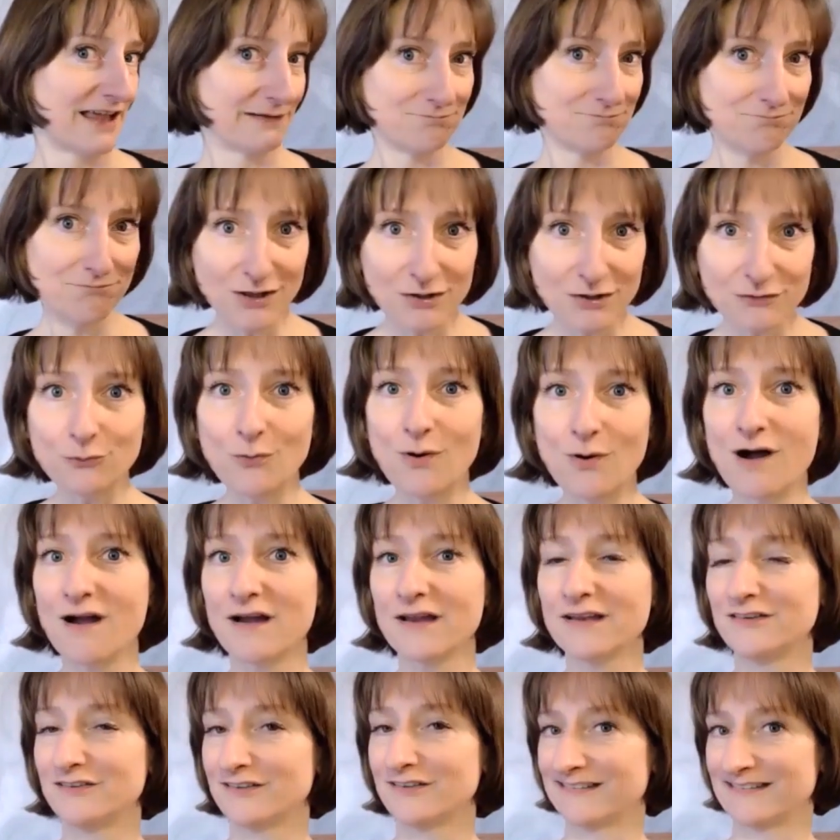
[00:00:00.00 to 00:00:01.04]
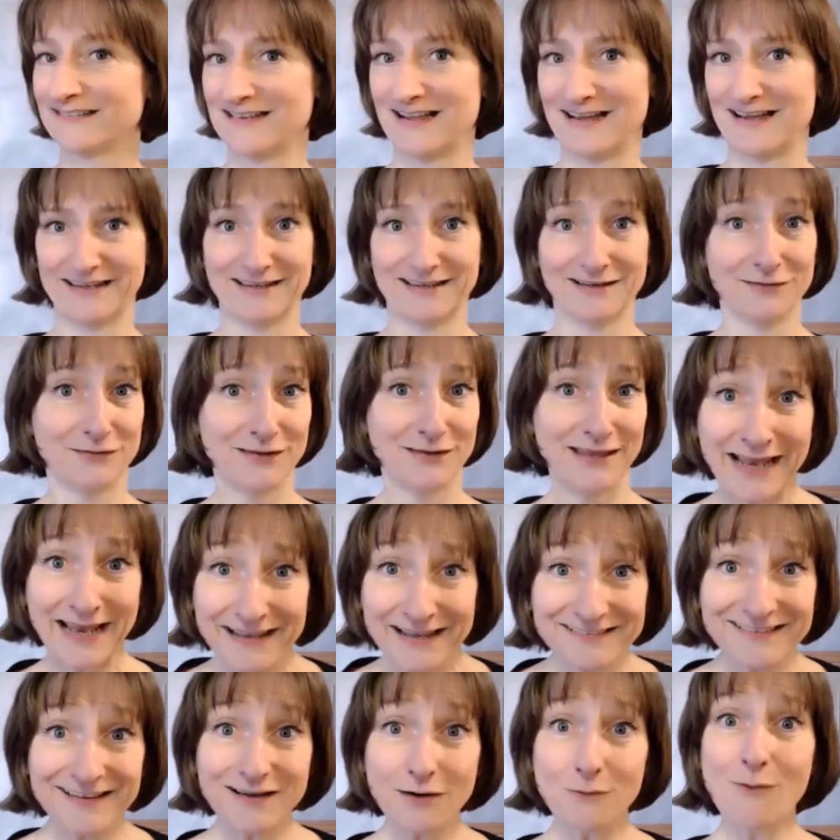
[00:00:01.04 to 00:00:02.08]
like mulled wine, just like
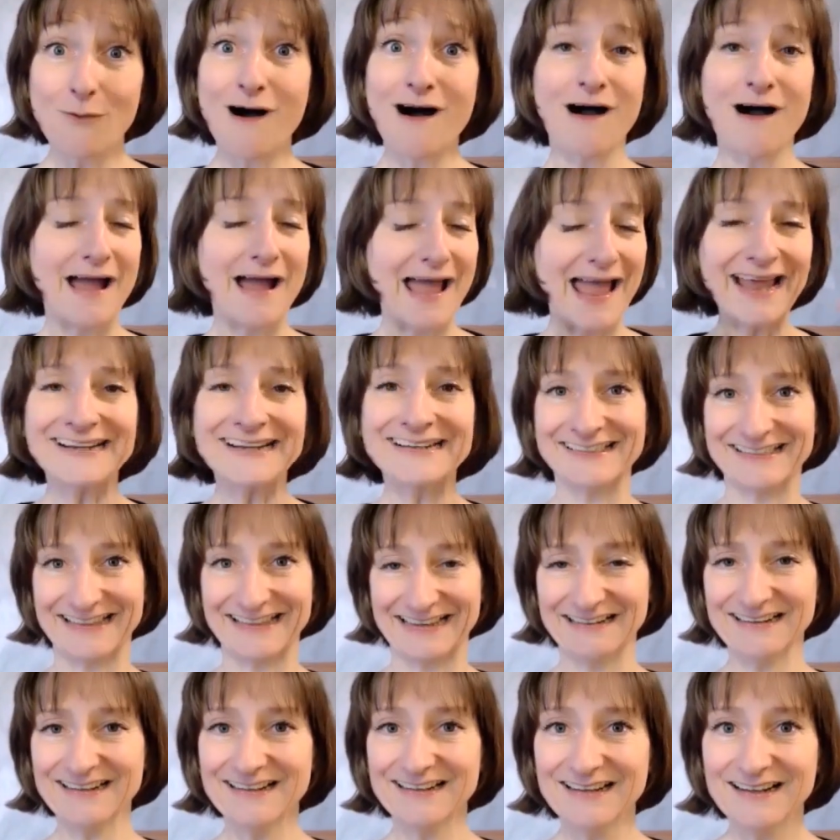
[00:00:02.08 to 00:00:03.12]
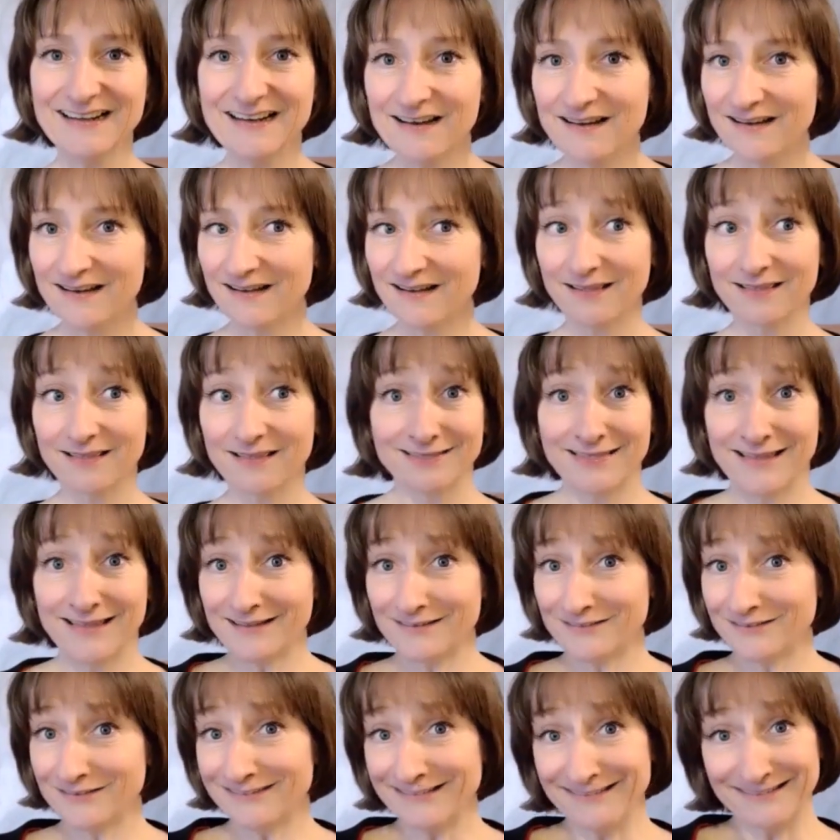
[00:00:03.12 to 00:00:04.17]
galette des rois, anything, they
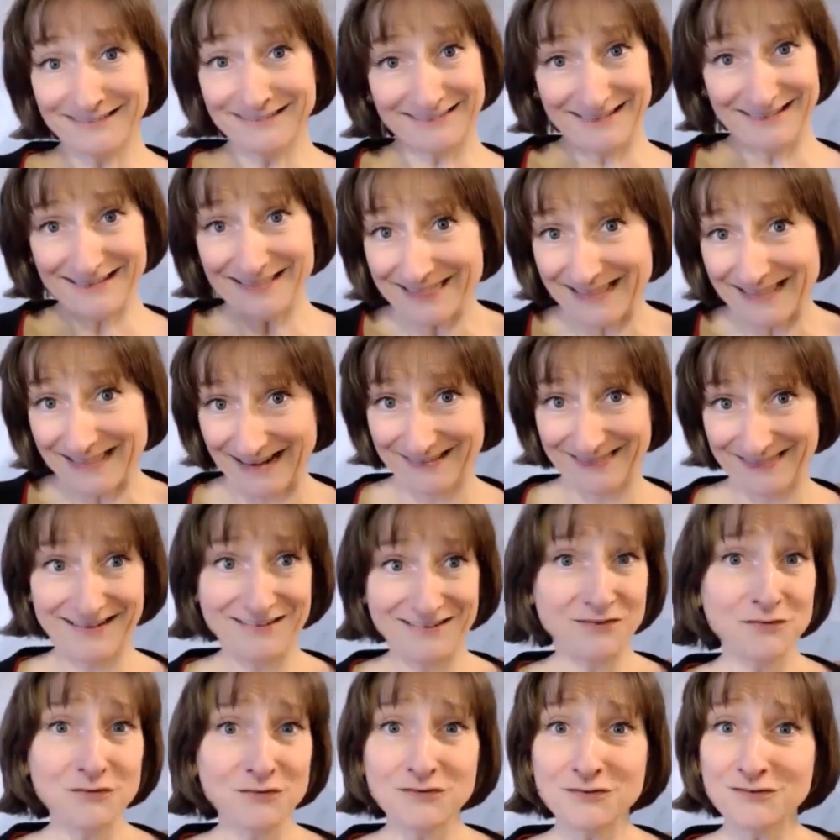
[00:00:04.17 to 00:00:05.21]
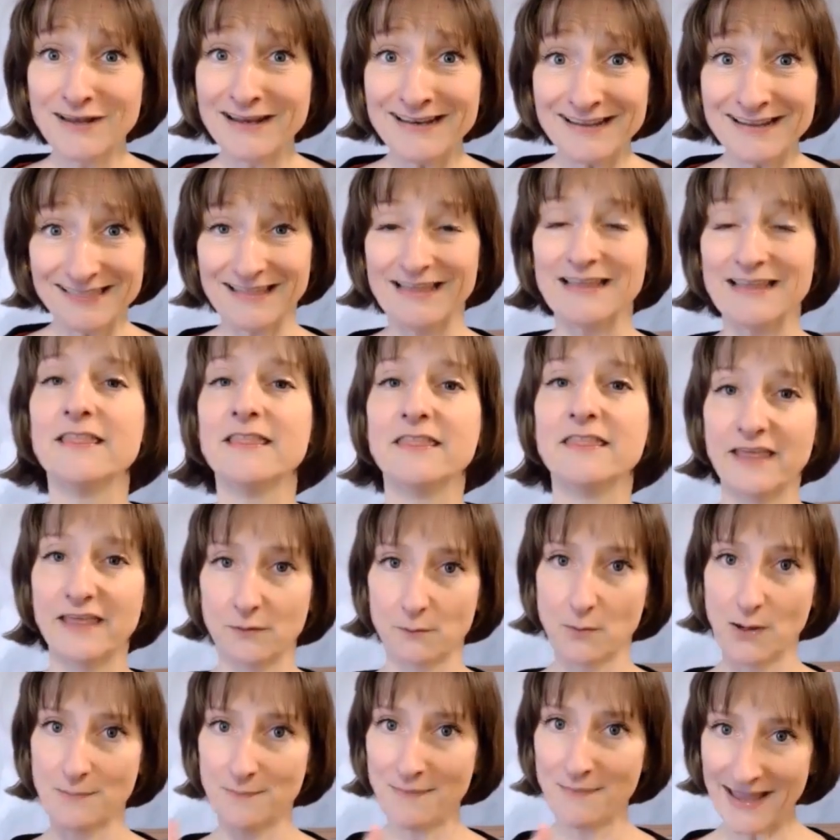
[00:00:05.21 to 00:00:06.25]
just sit there. They don't do anything. They
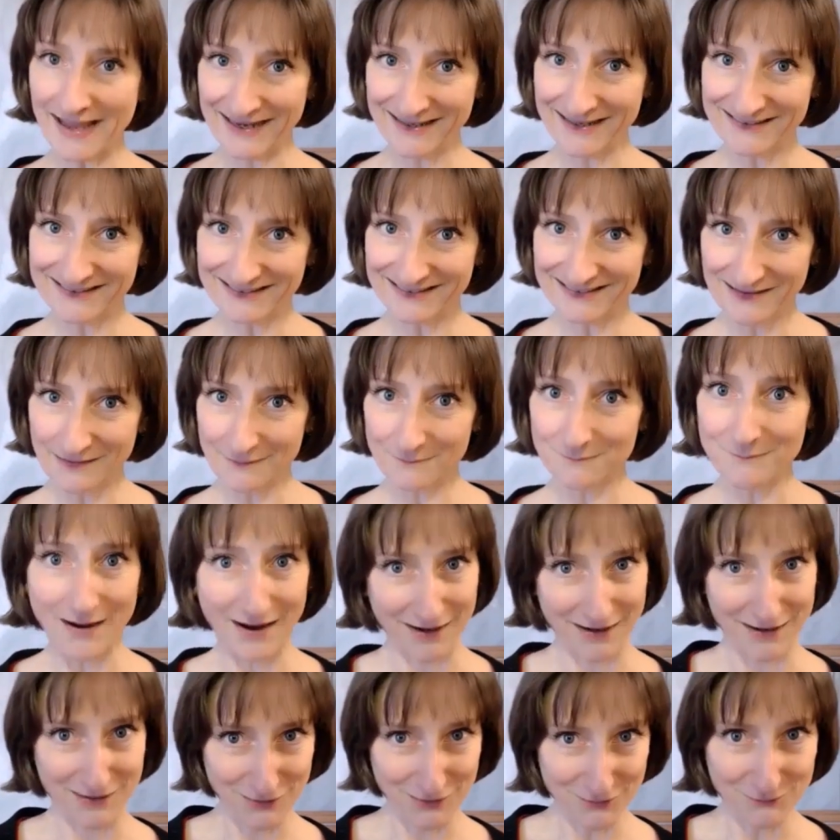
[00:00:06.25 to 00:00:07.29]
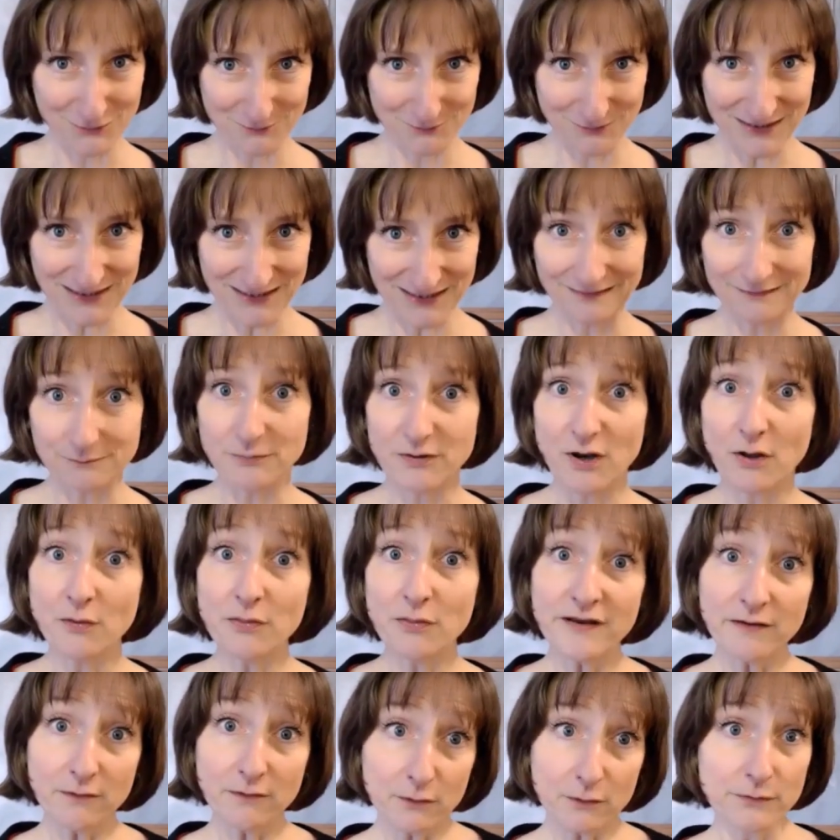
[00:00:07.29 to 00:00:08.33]
were made by human beings, but on
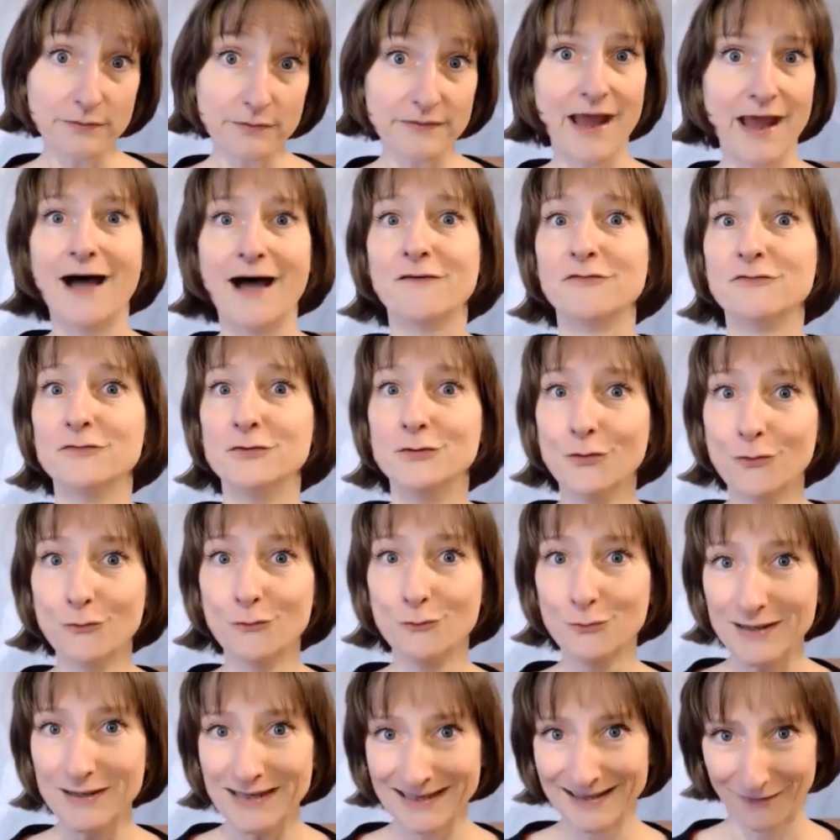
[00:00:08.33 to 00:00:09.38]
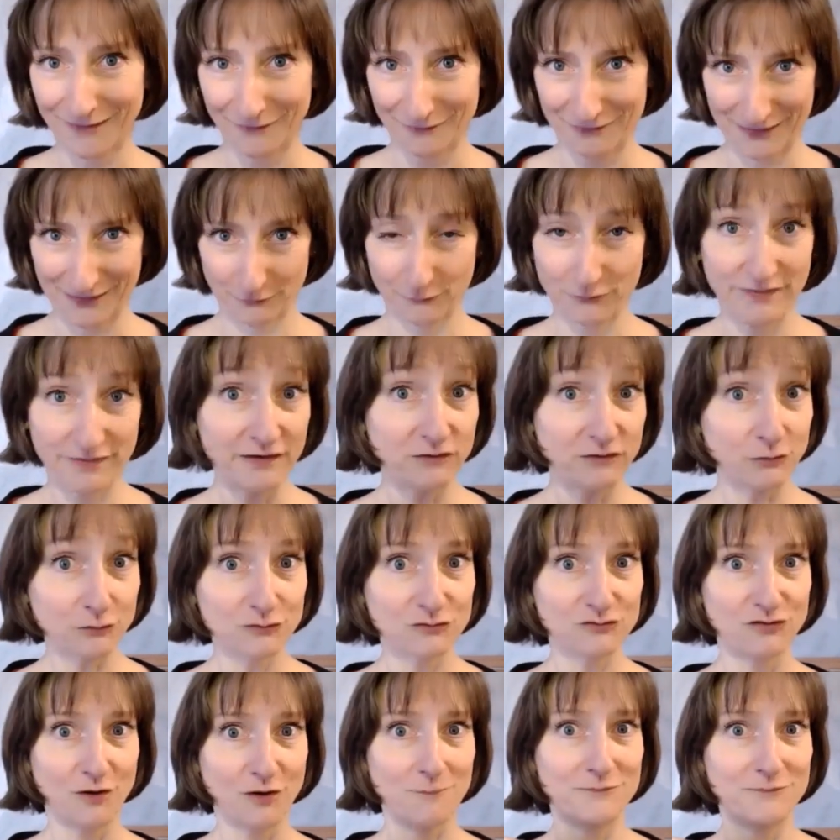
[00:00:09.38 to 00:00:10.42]
their own, they have no will of their own. They
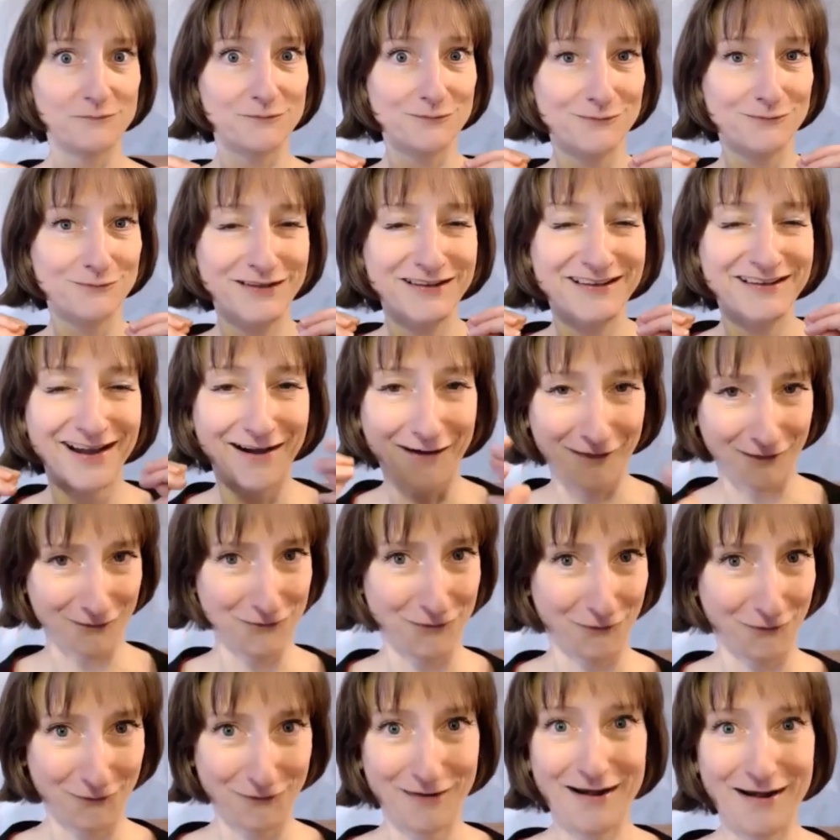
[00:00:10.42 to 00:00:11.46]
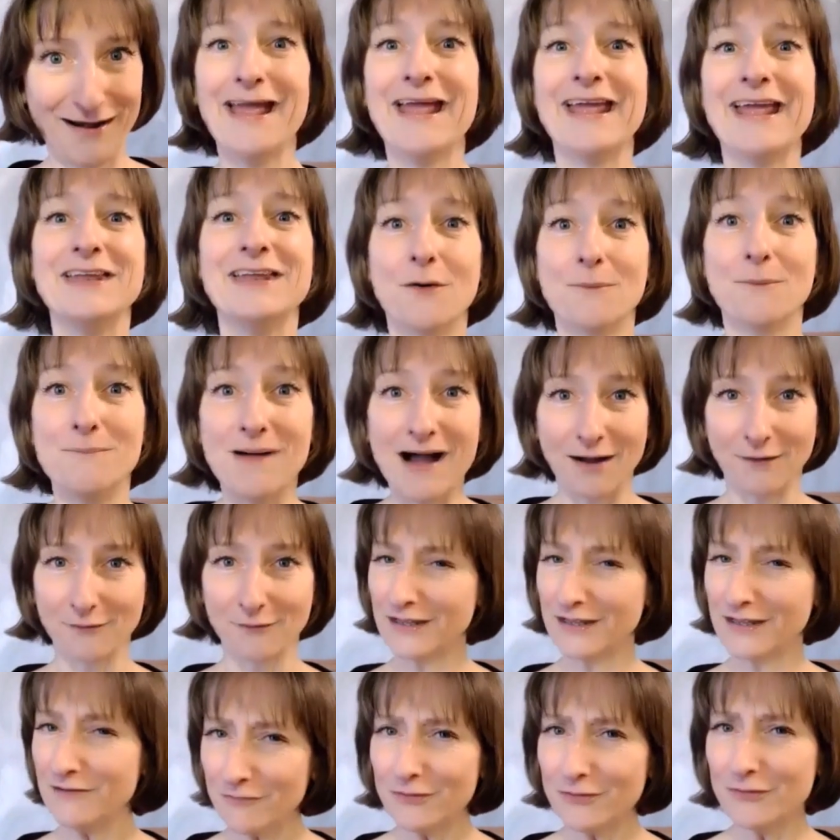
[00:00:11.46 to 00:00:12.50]
don't jump on our in our mouth,
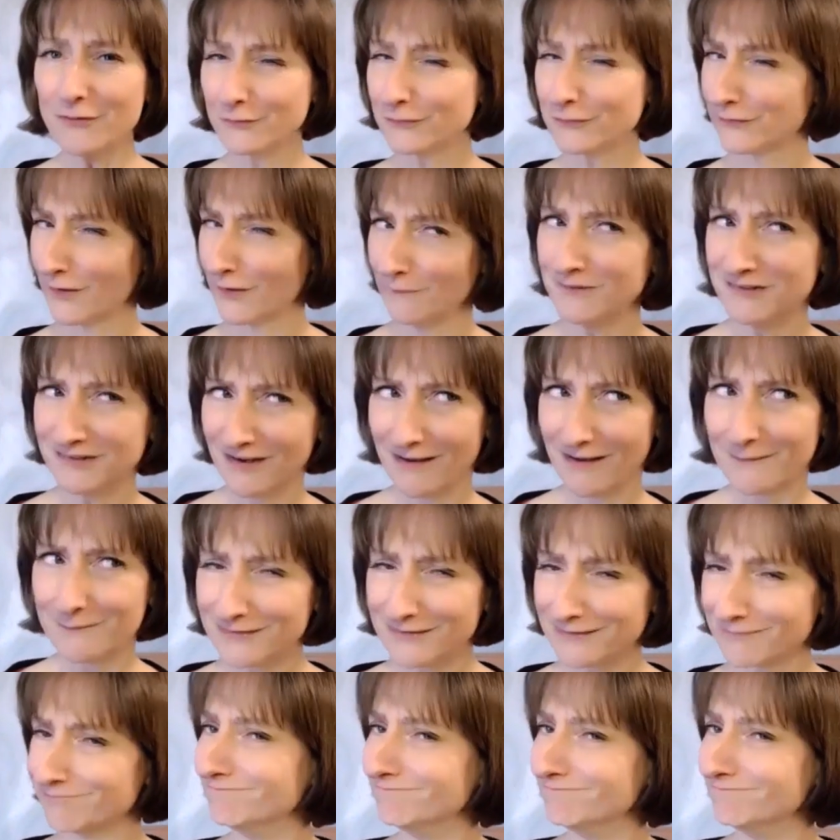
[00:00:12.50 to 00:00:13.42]
even though sometimes